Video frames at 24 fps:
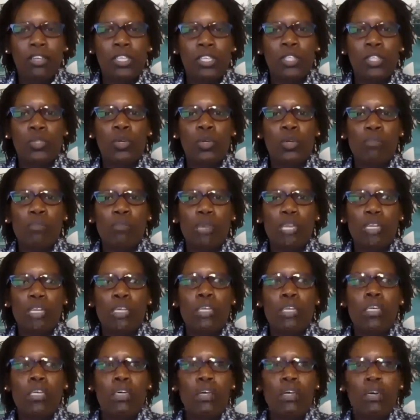Reason
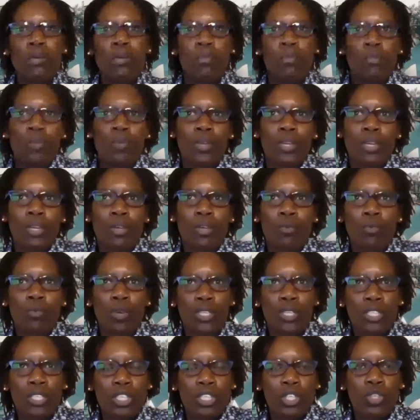being, we
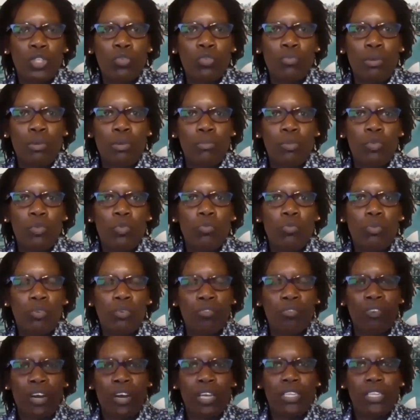wanted to be able to
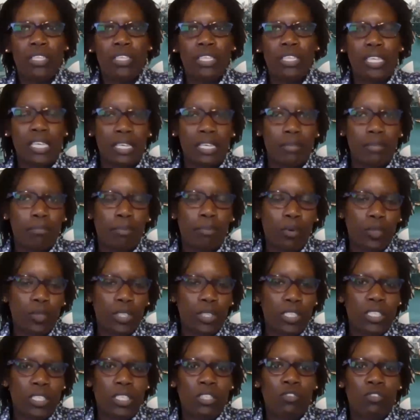provide
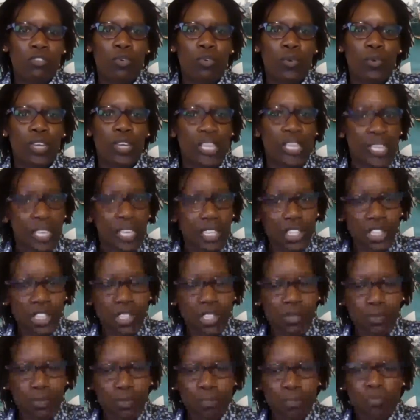processes for
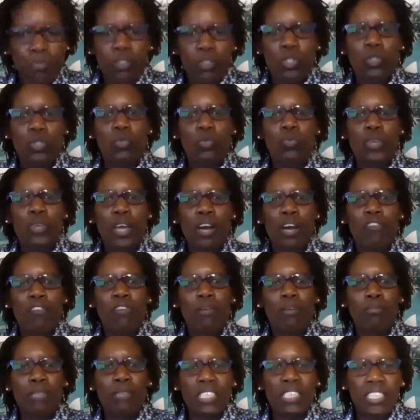English. So we
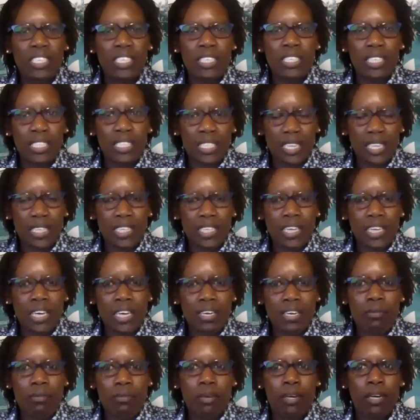have a PTE
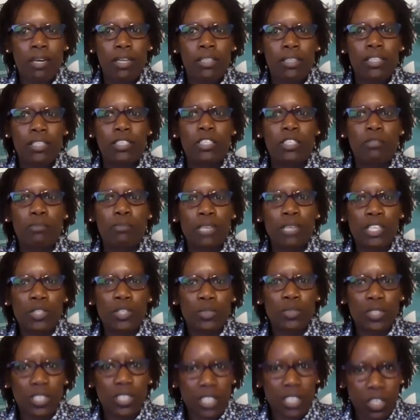center. Uh, this is
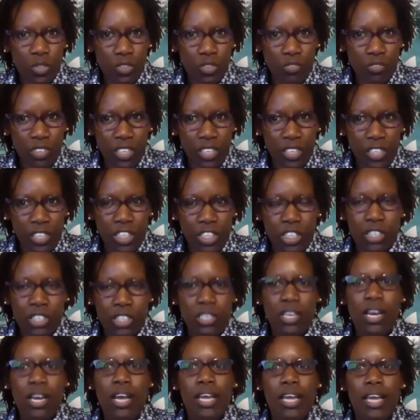Pearson's Test of
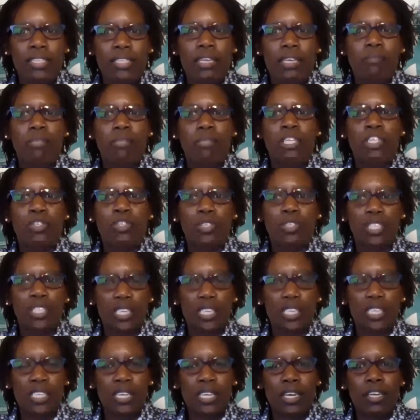English, Examination
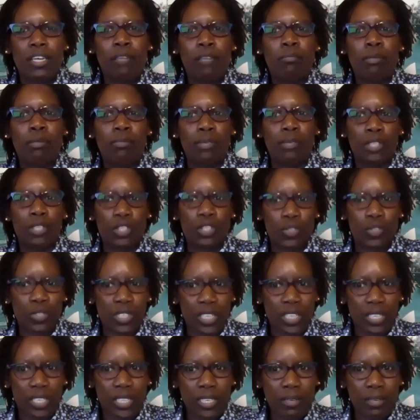Center and Preparation
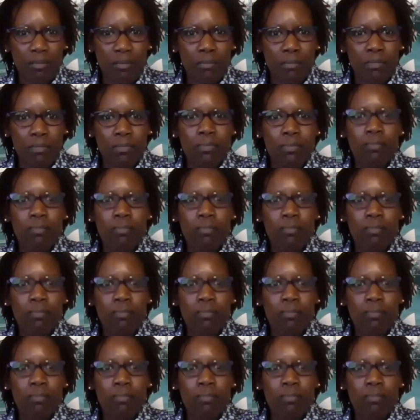Center.